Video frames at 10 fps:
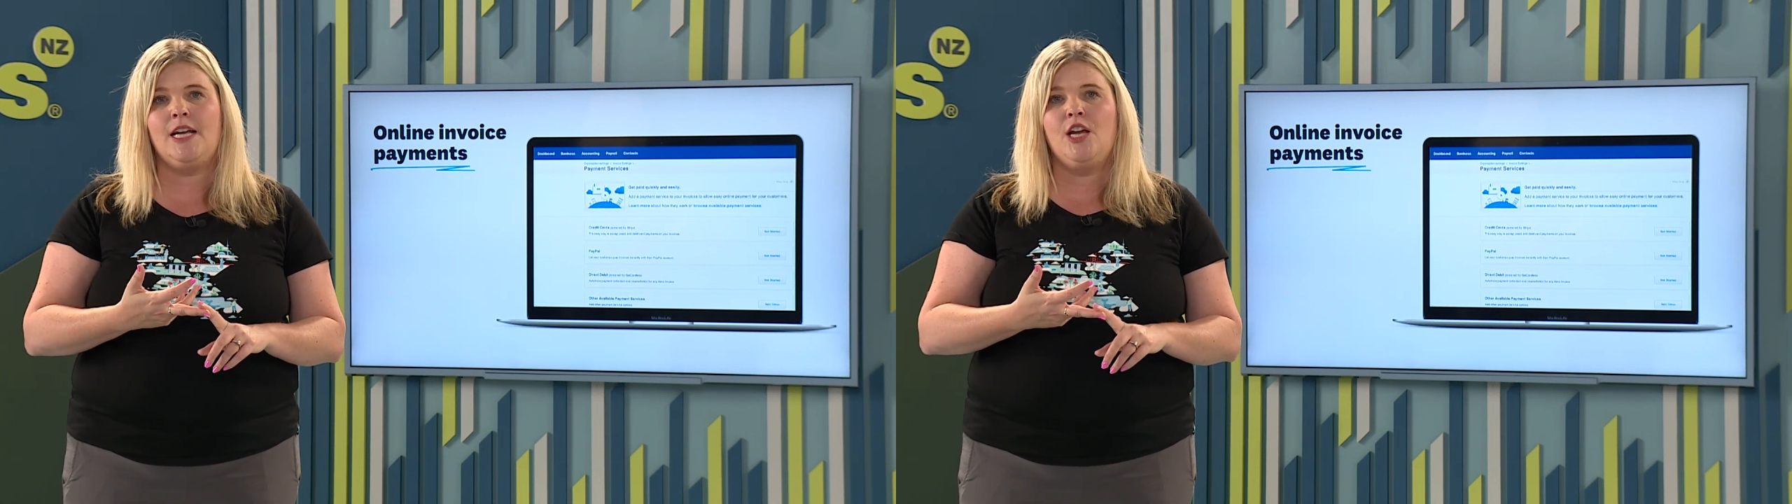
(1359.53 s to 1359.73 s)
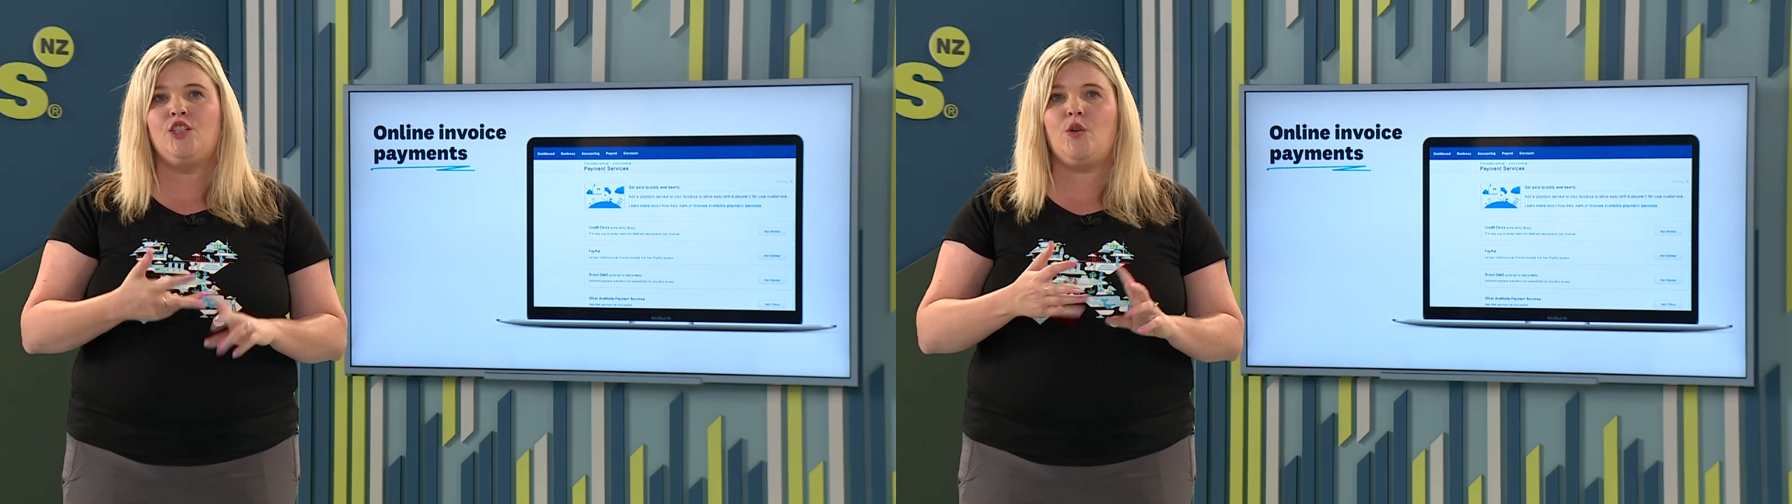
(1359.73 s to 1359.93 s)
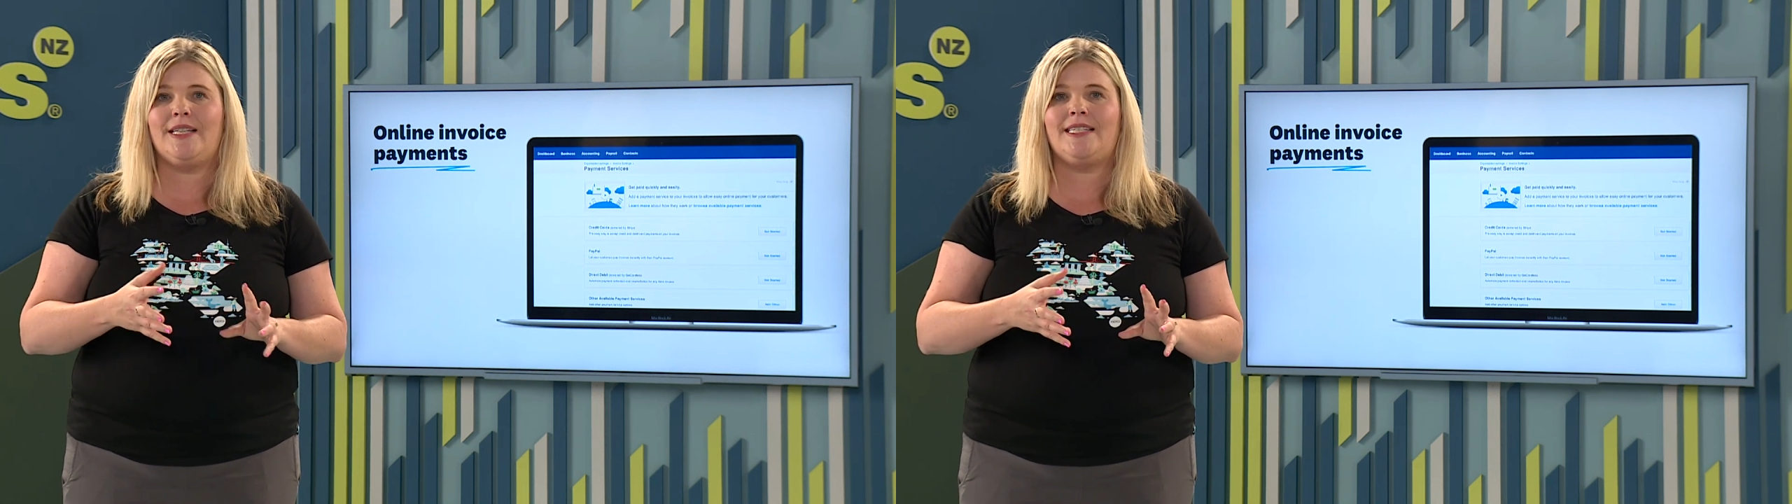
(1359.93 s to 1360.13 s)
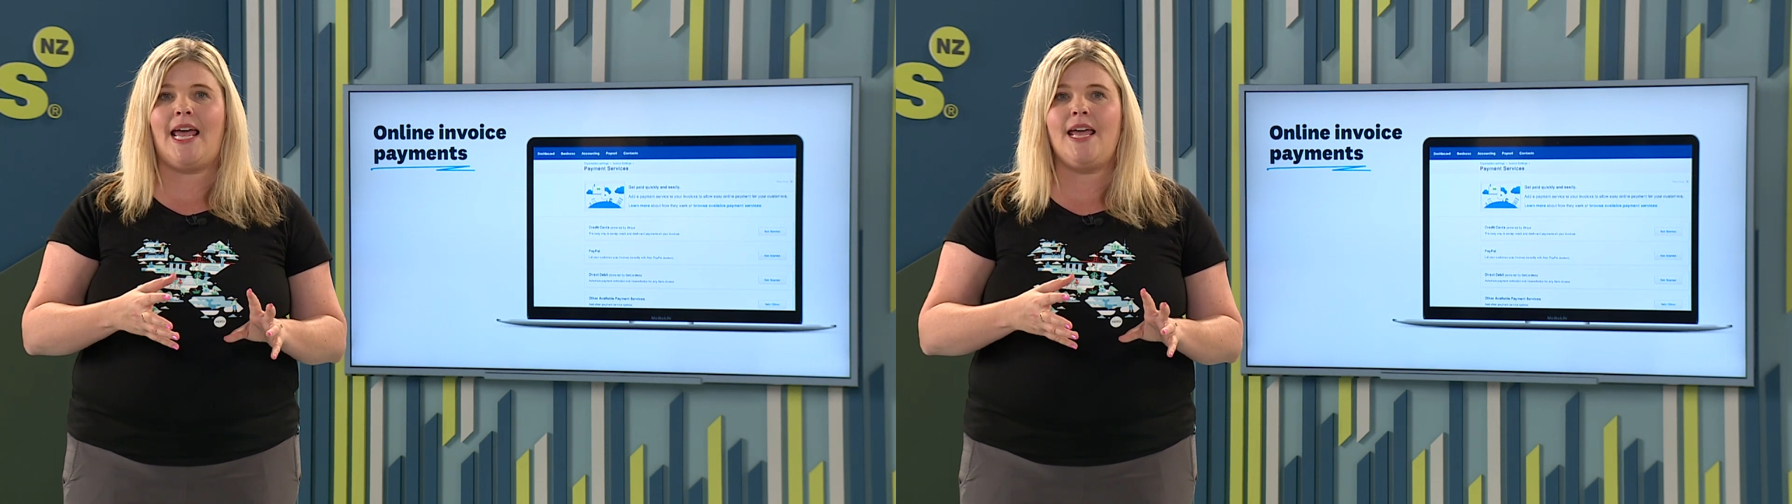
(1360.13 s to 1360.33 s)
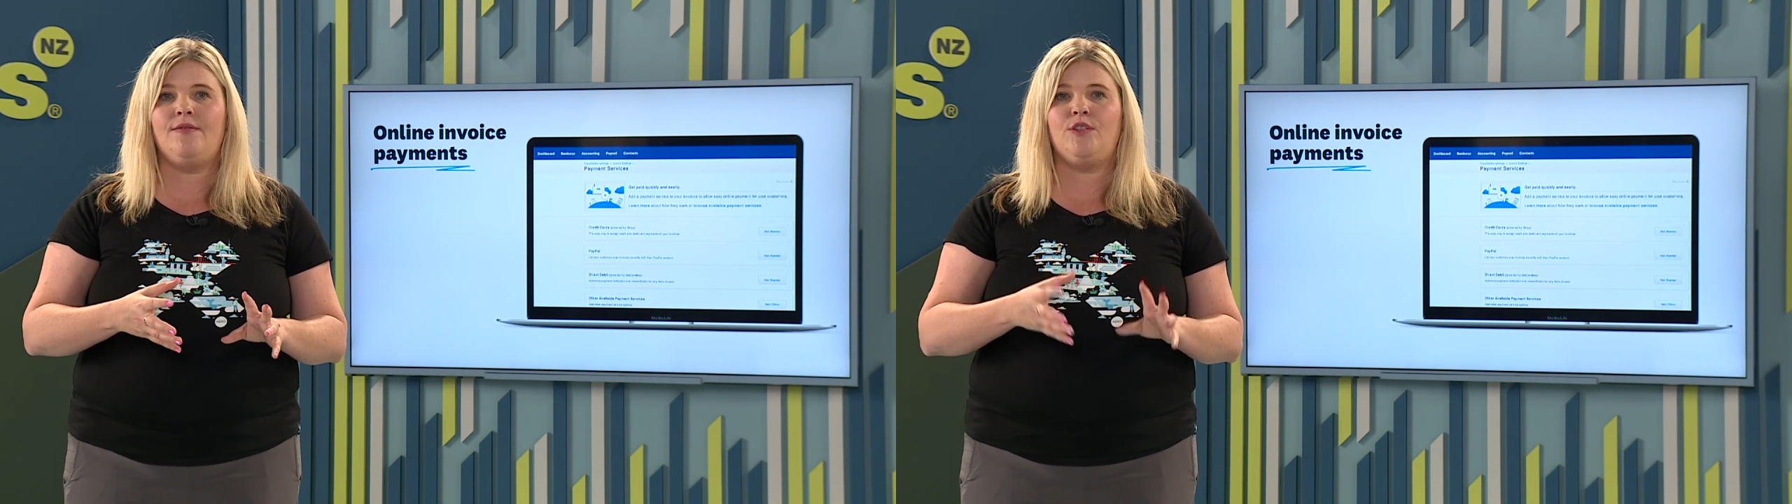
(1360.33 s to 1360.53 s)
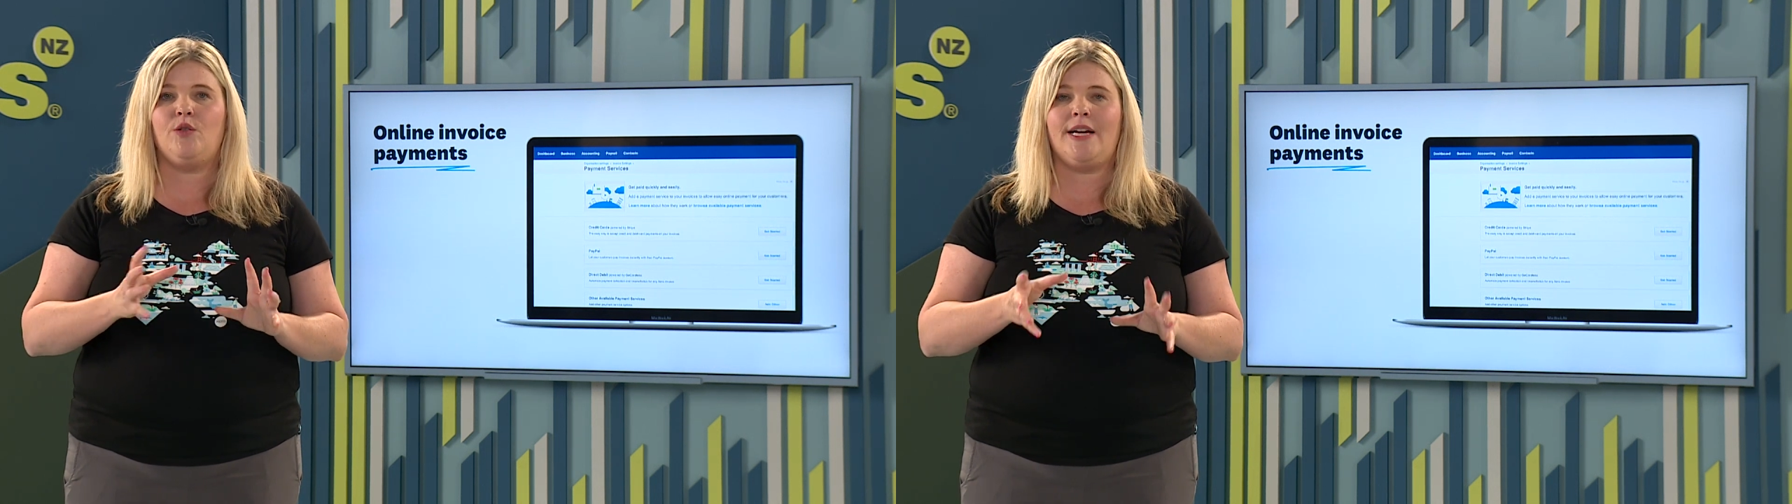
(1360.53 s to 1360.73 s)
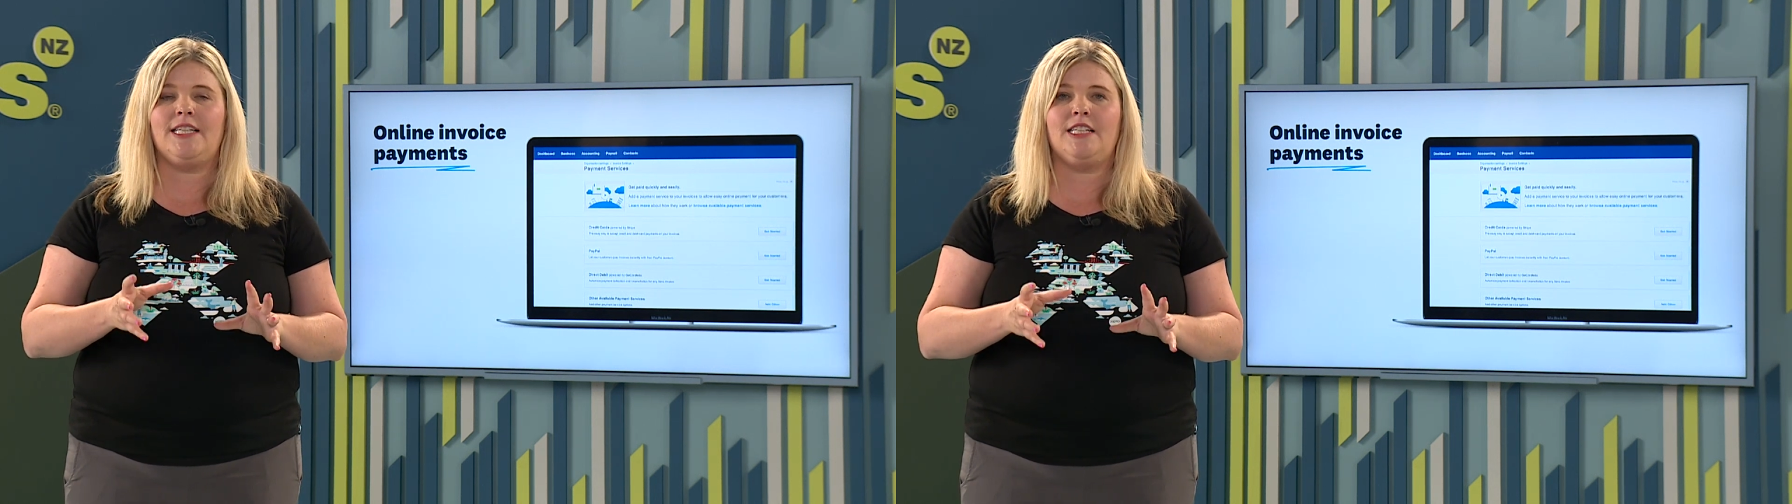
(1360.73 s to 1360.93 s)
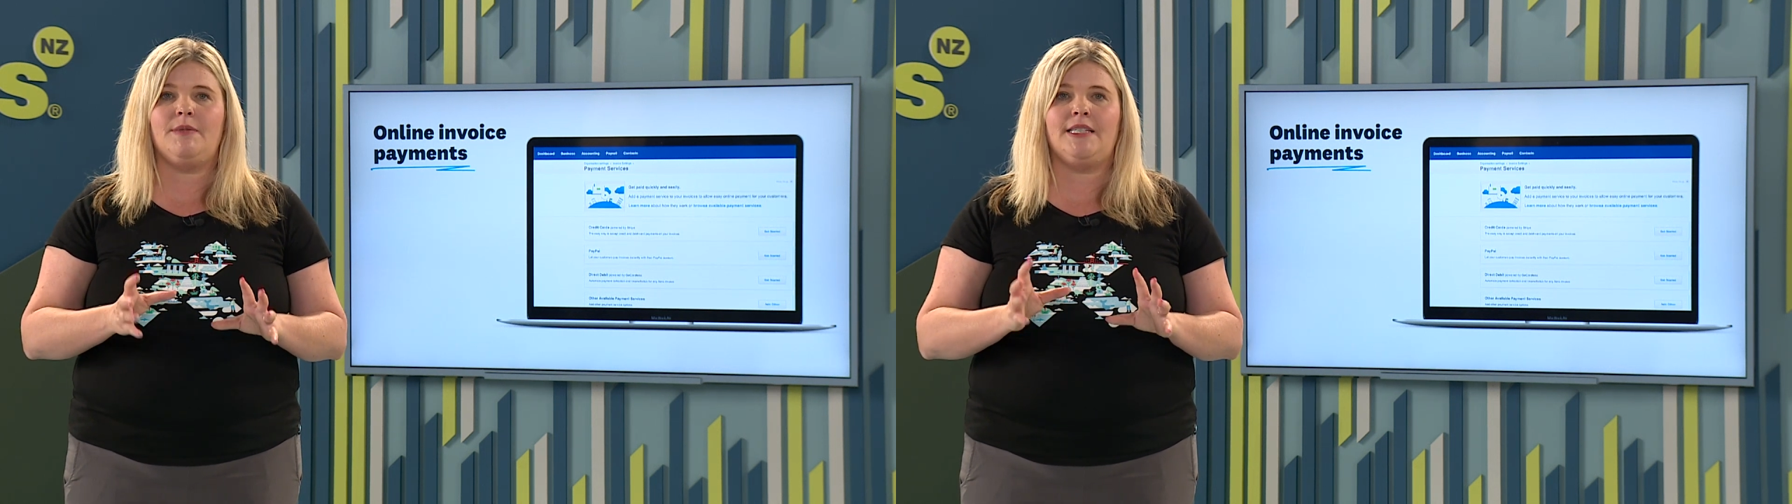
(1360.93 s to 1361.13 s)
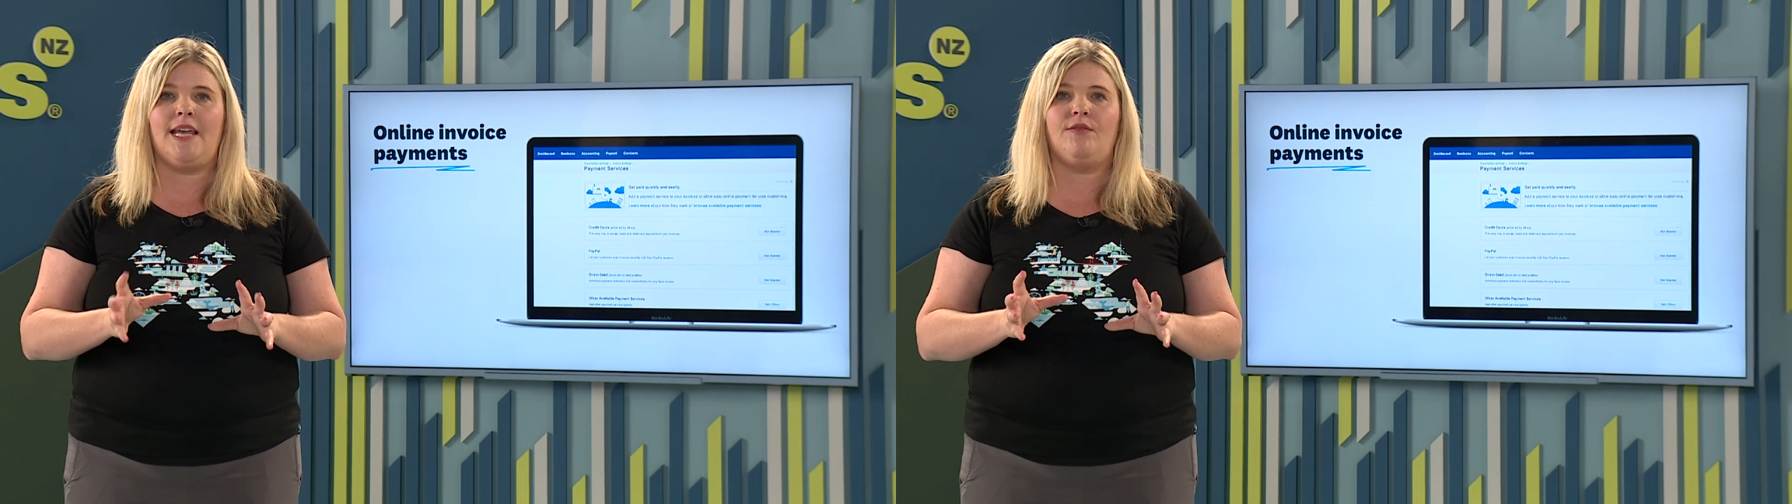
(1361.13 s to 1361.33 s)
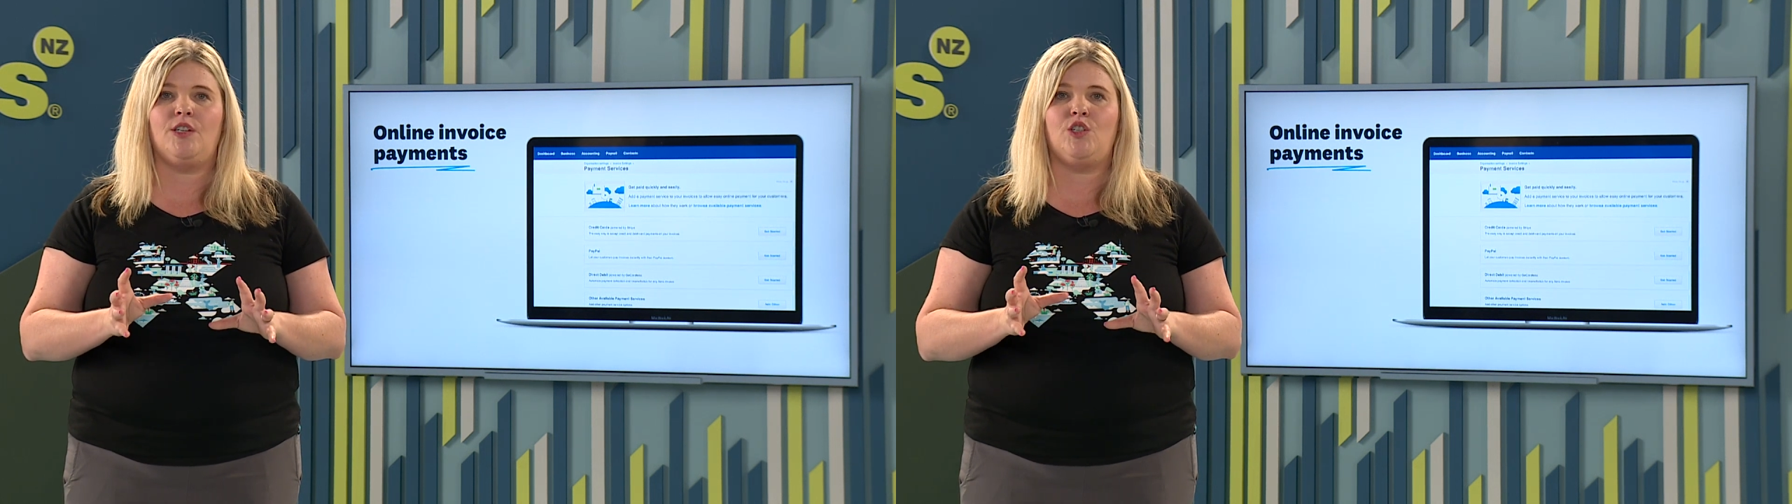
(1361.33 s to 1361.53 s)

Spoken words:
So it saves your customers having